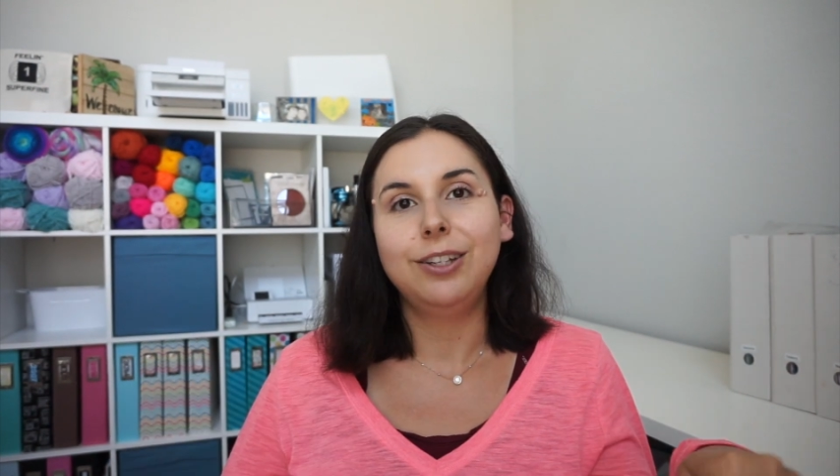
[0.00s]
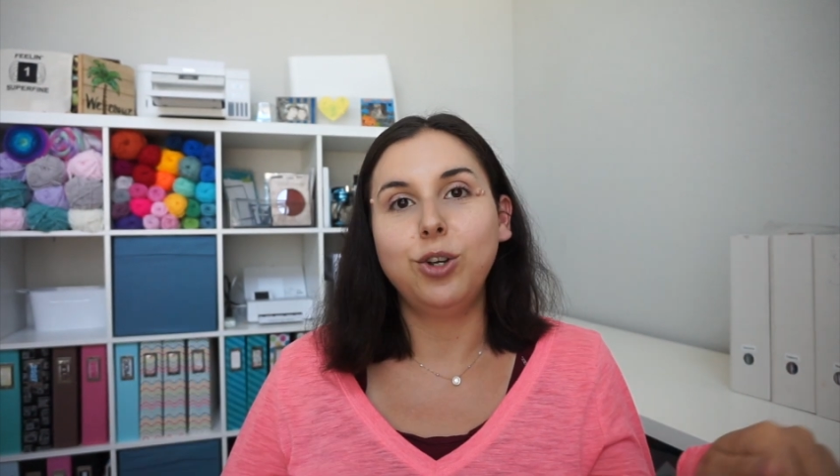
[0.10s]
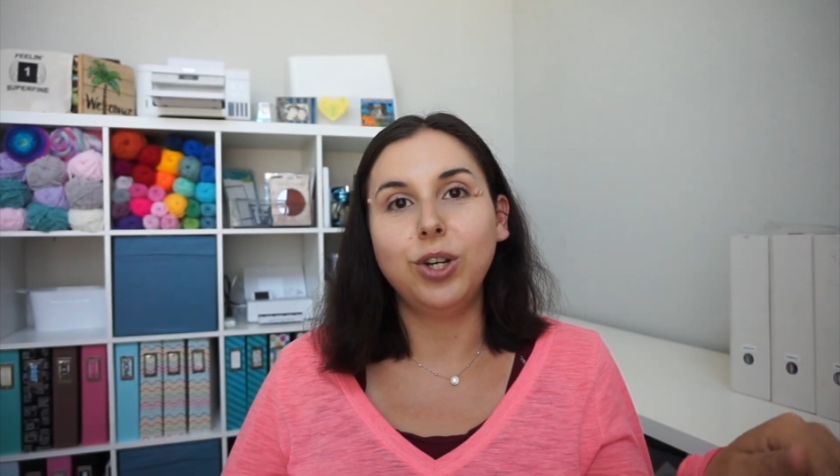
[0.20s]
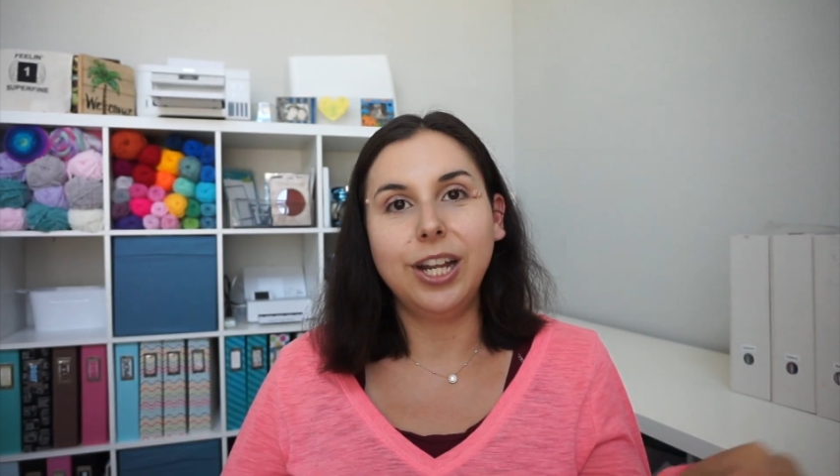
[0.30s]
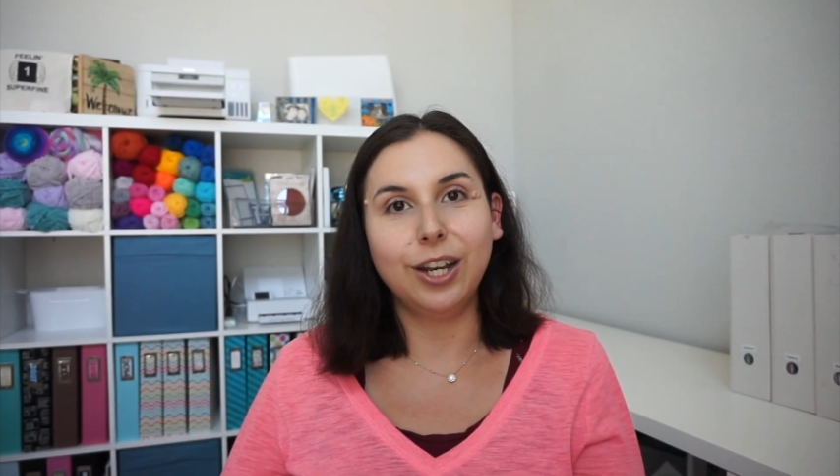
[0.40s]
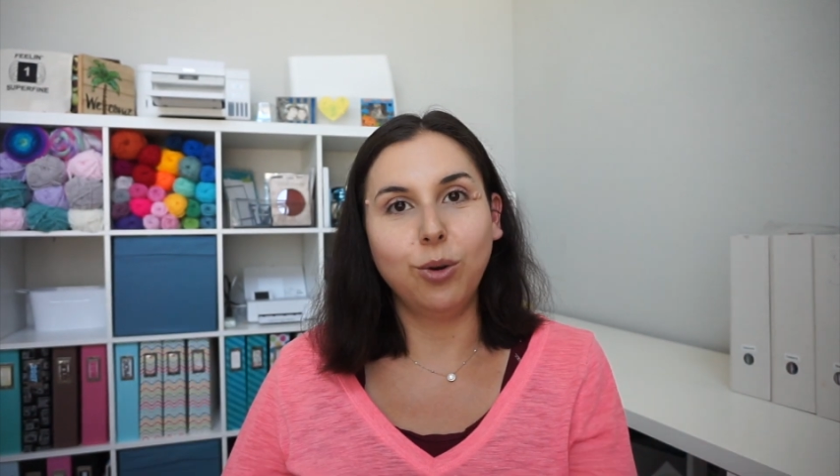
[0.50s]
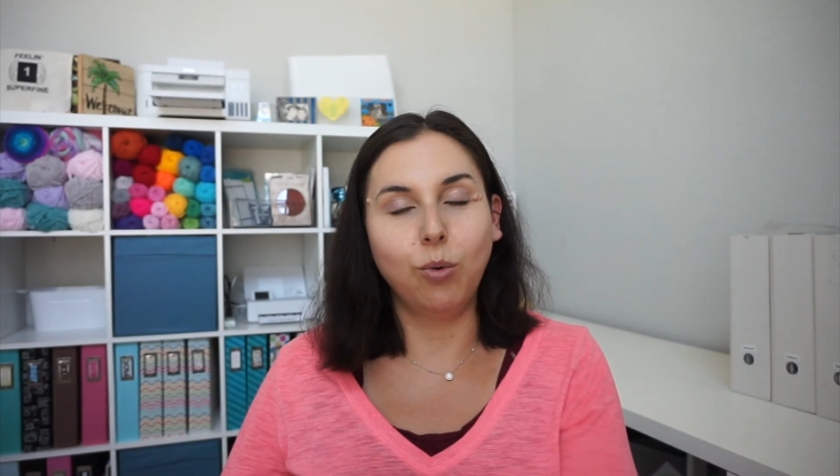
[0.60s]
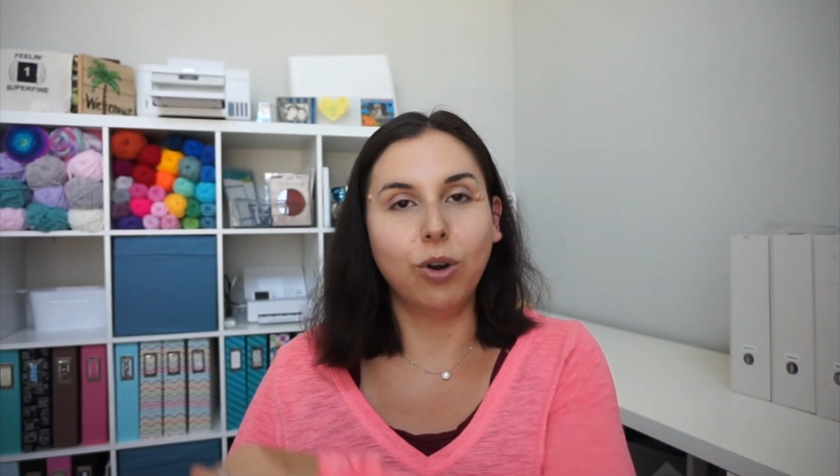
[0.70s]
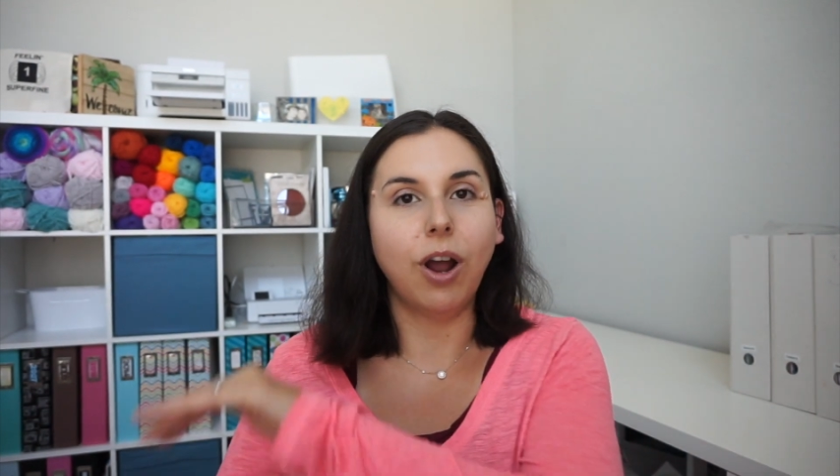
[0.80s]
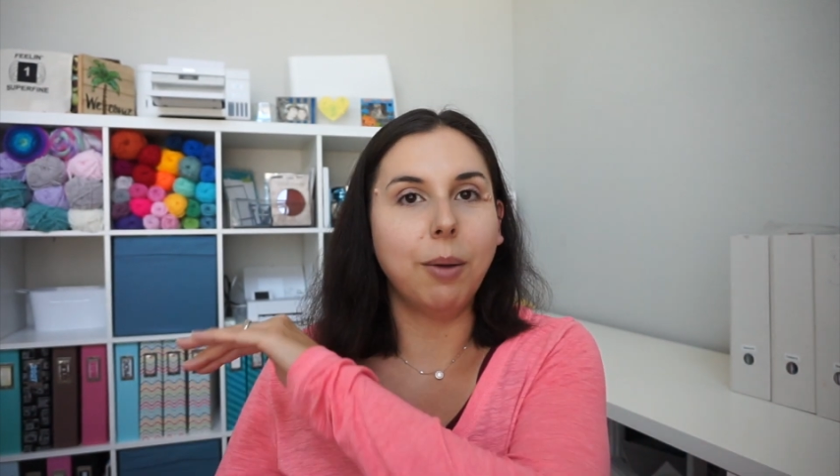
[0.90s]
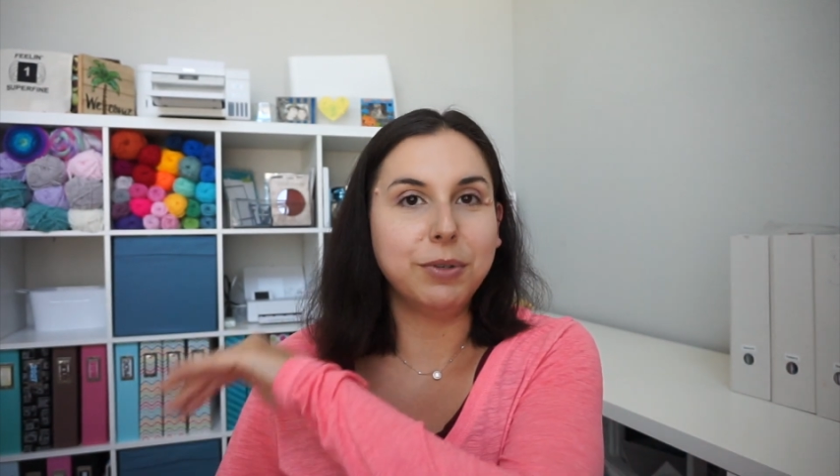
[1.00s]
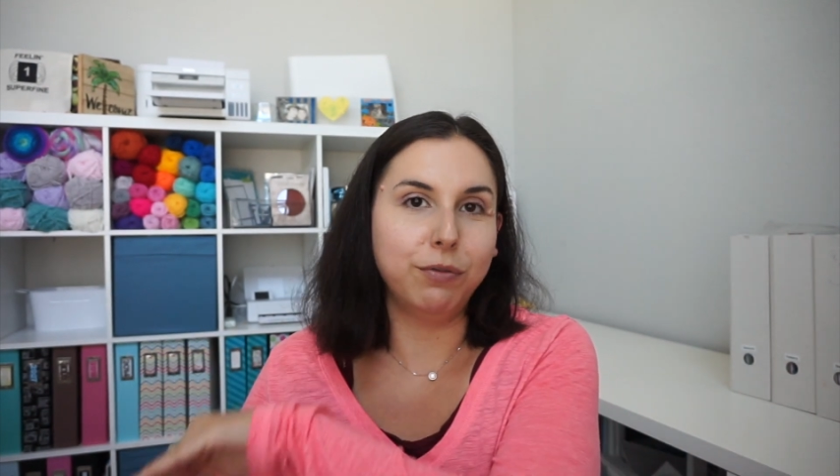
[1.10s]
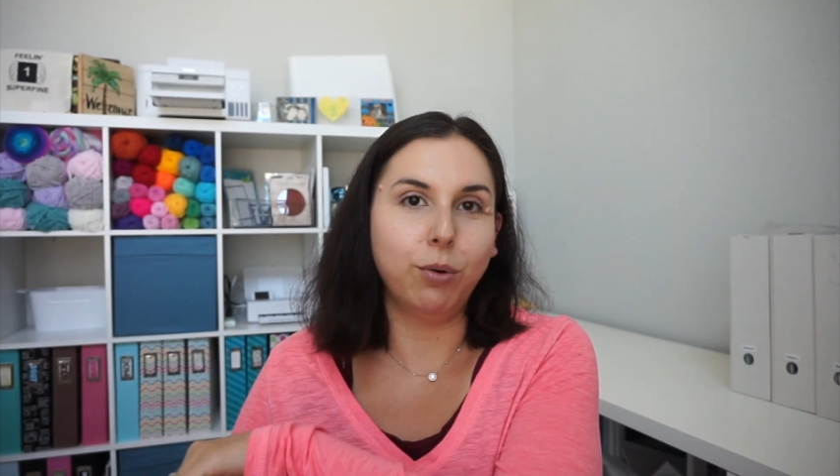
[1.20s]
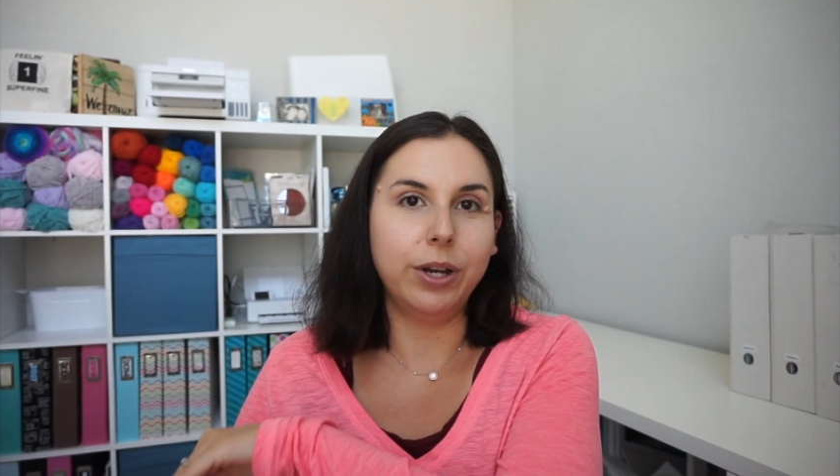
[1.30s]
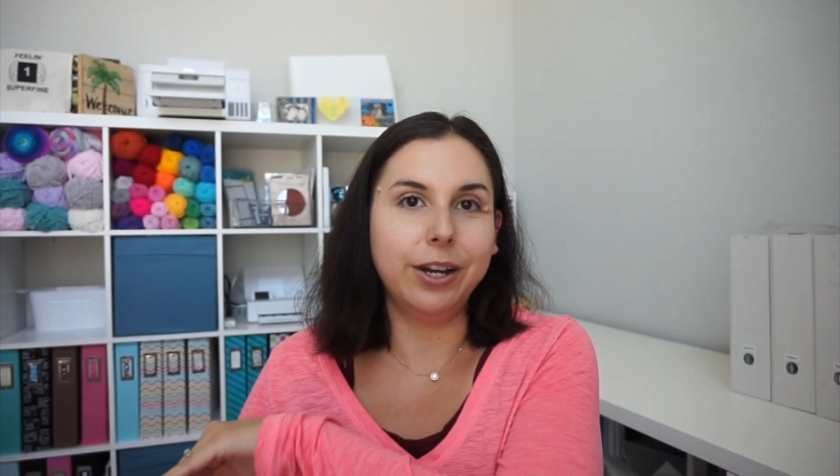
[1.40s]
You could get an award up to
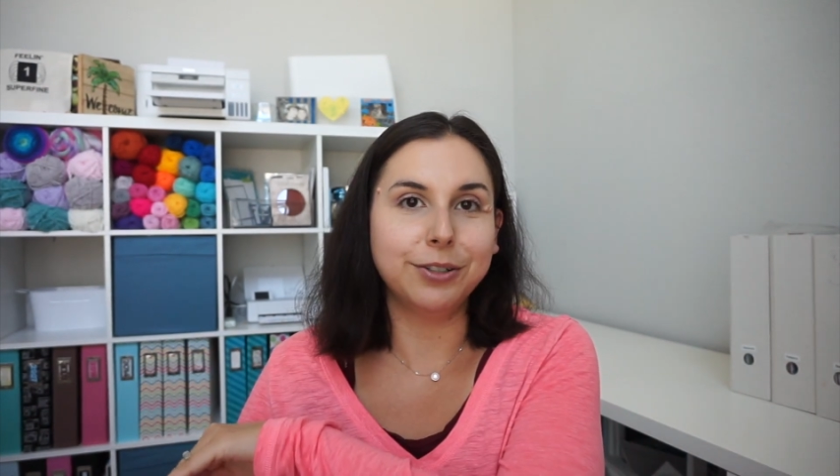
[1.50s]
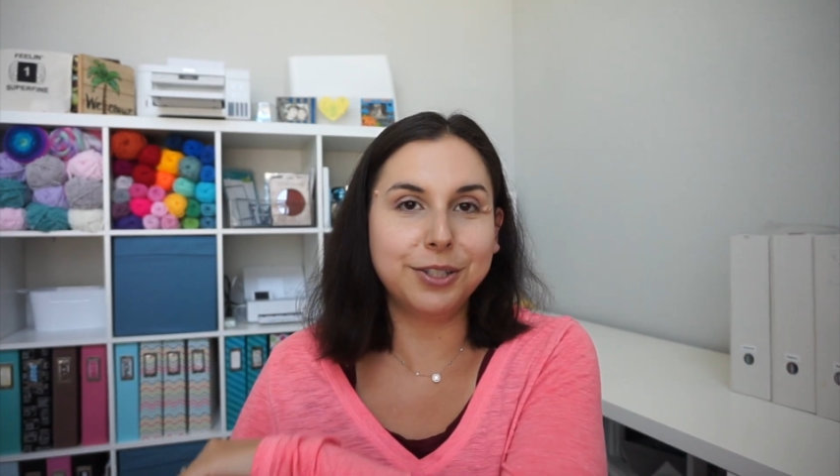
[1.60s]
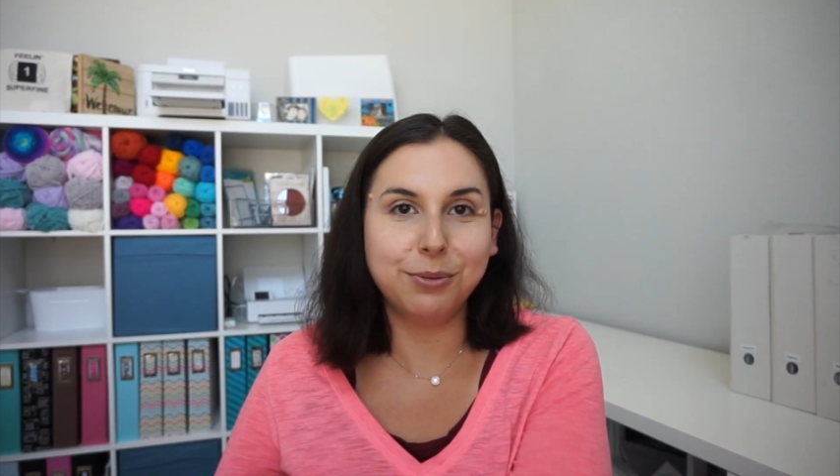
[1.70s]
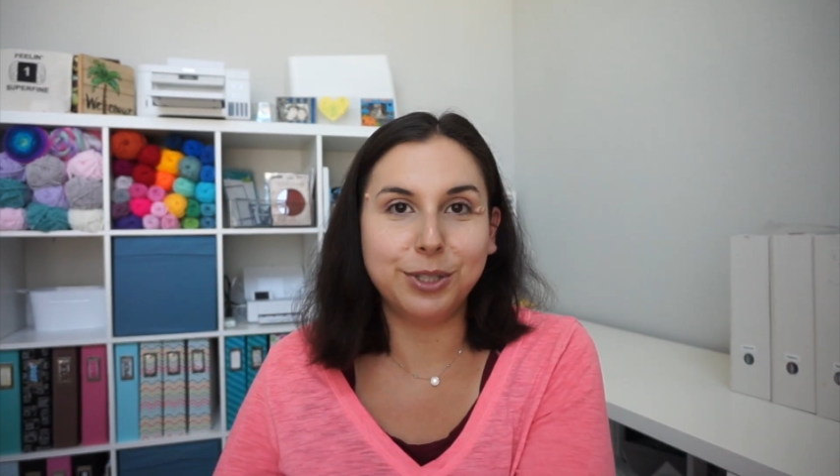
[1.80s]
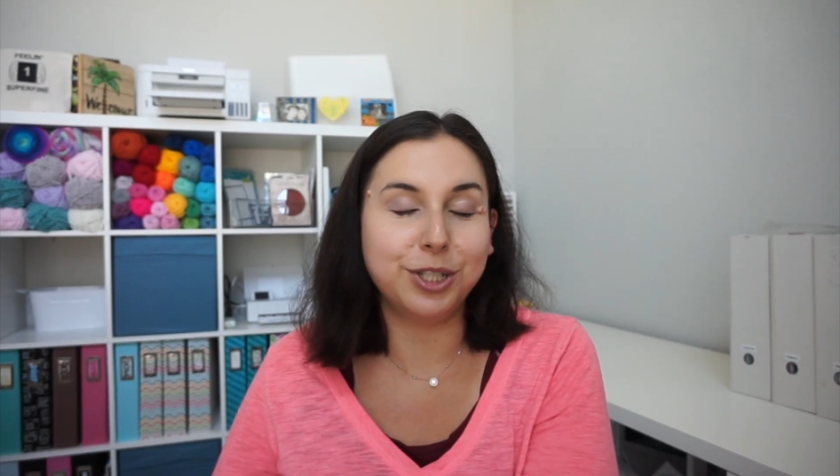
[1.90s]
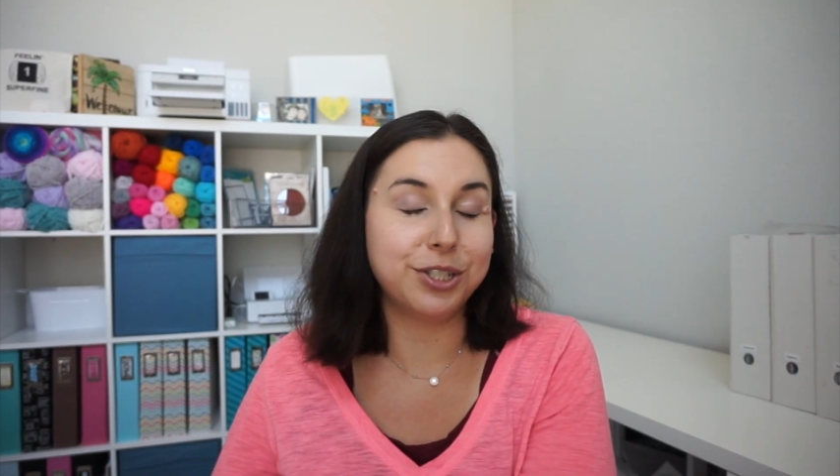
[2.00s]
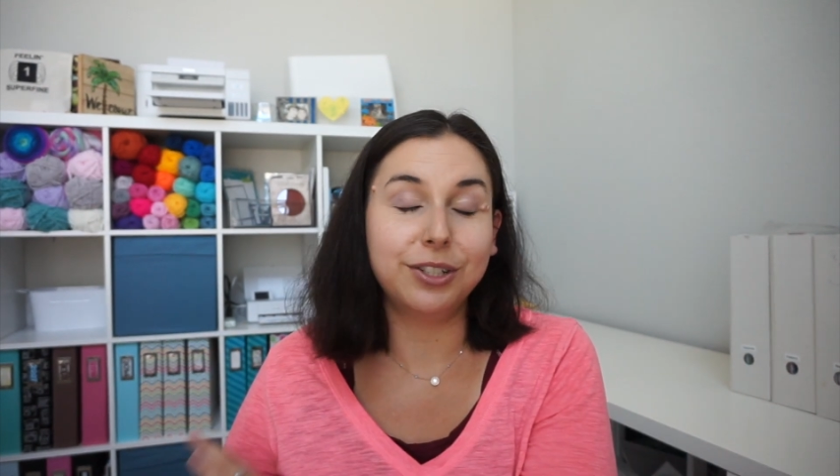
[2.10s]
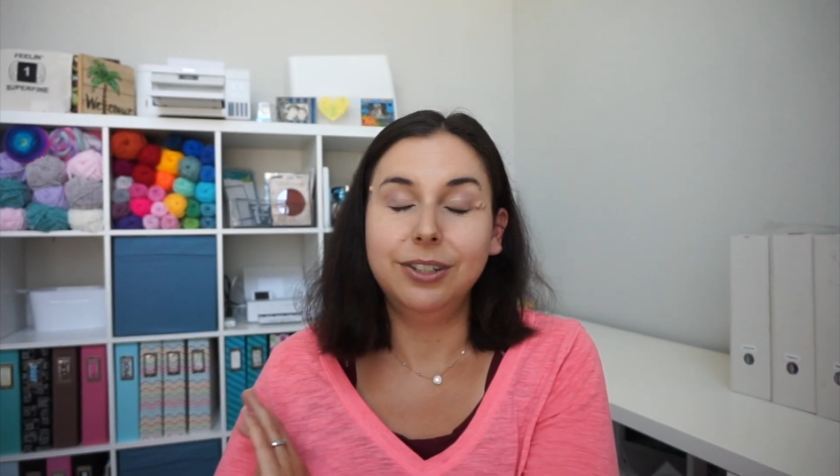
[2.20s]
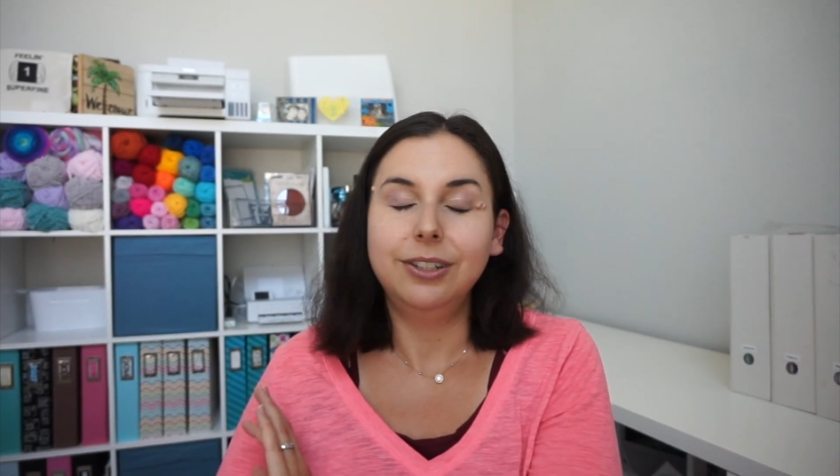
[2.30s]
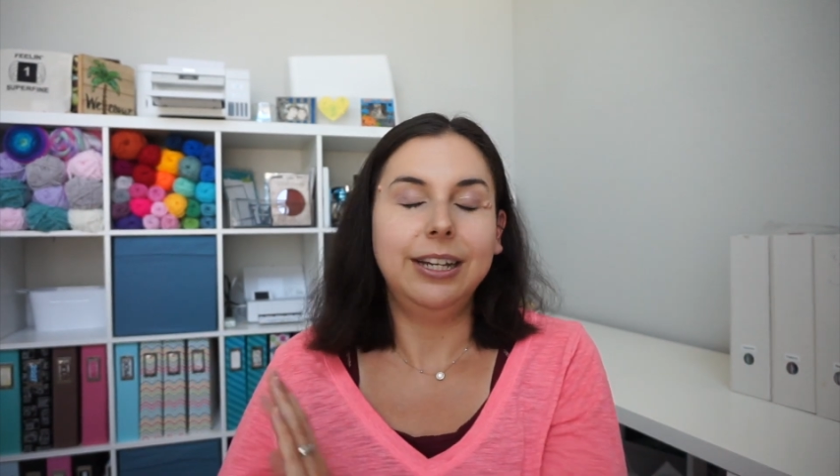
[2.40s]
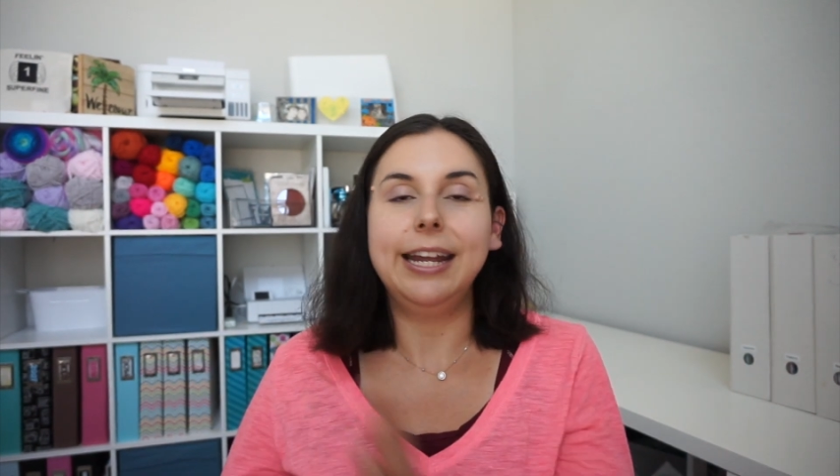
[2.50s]
four years, which is,